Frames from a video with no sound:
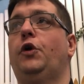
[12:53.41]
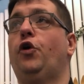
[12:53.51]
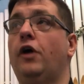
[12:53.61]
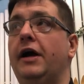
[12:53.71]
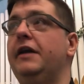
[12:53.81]

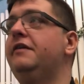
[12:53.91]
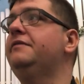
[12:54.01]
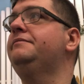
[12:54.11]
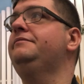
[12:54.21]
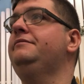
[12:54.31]
crud.
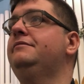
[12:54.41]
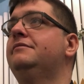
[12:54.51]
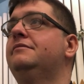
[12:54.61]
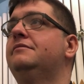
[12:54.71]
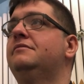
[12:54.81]

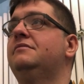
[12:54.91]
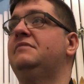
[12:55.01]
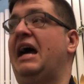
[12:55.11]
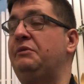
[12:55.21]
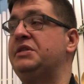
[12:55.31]

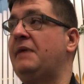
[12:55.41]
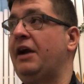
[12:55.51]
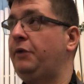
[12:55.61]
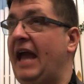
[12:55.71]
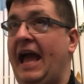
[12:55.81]
That was
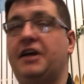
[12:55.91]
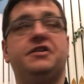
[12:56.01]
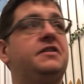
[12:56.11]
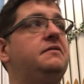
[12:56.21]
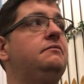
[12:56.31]
my
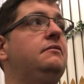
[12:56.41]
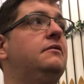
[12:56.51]
reaction.